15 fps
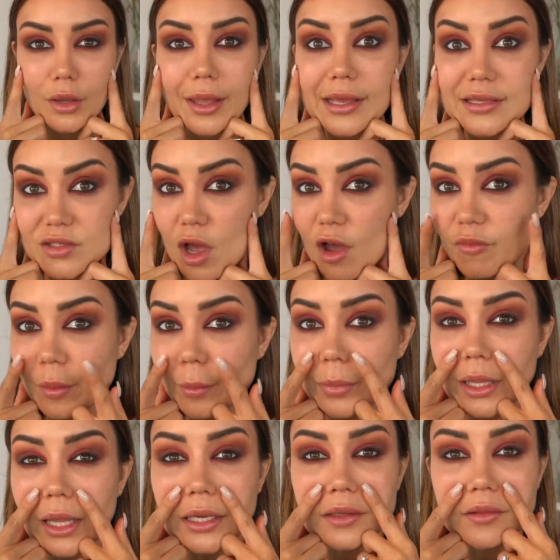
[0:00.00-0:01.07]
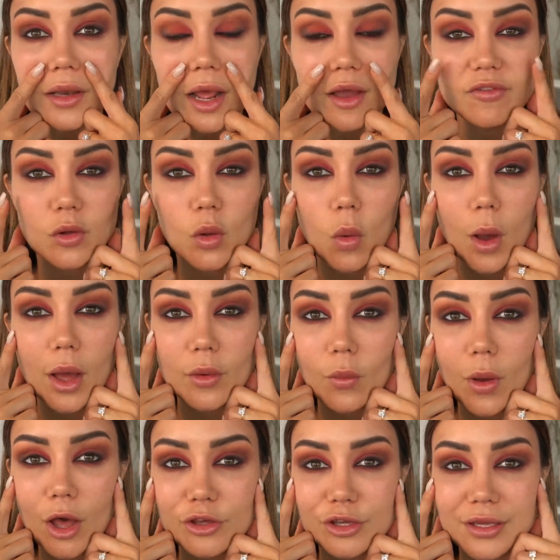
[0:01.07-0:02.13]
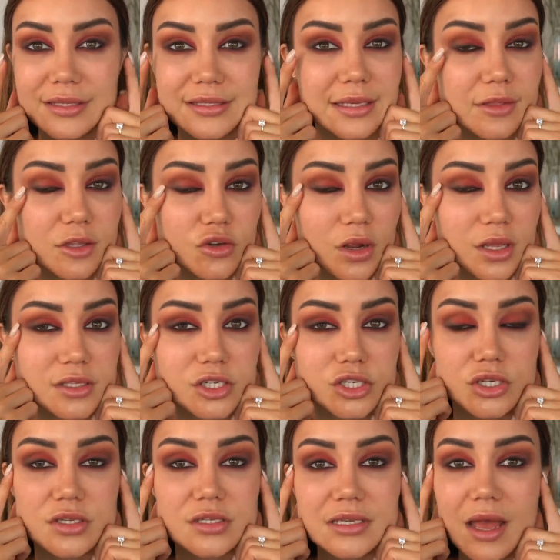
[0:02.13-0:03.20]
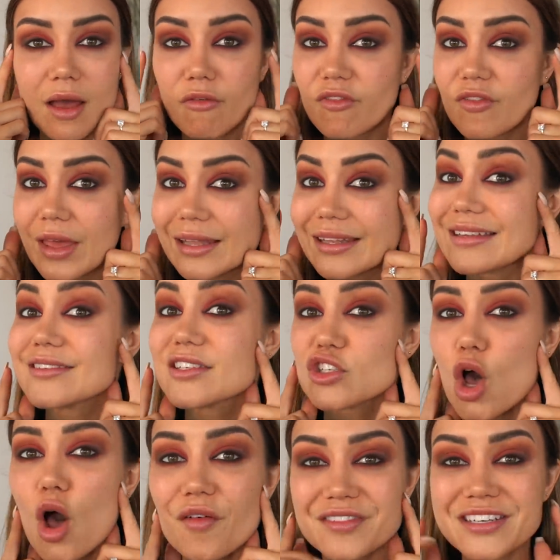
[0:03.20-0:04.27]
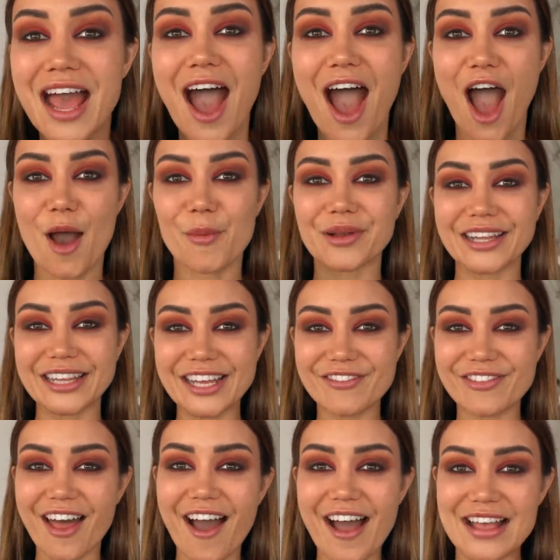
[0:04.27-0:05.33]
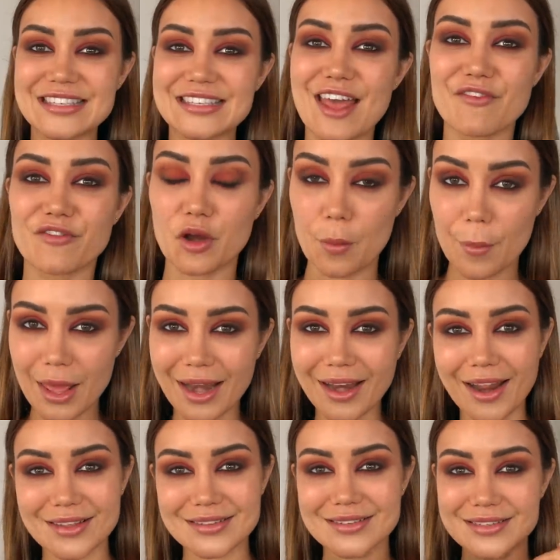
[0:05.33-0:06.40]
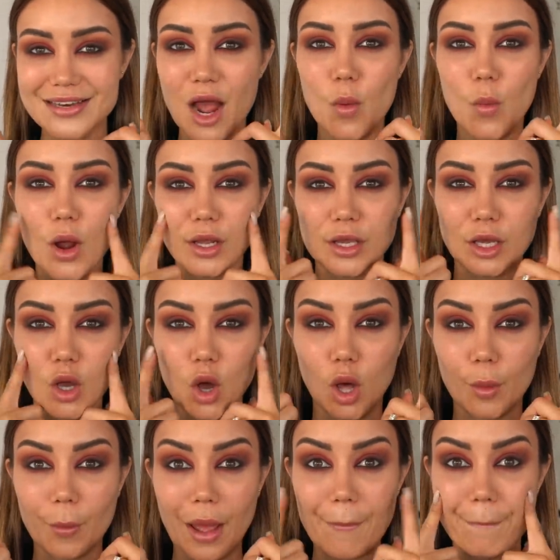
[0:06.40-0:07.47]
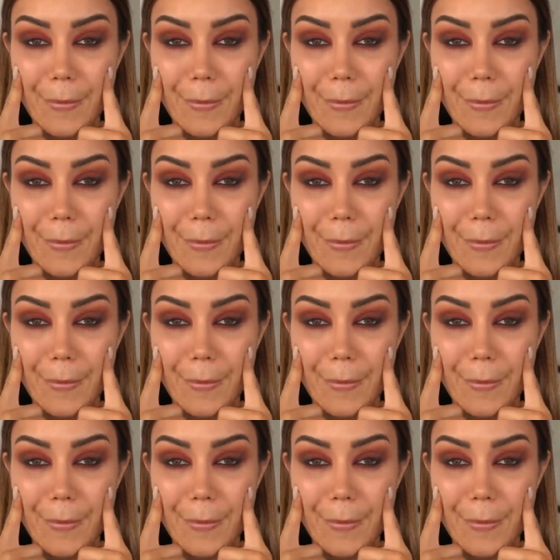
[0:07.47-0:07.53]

Okay, so I've been blending that out for quite a while. You can see the transition is now fairly soft. I'm gonna leave the eyes there for a minute and start working on my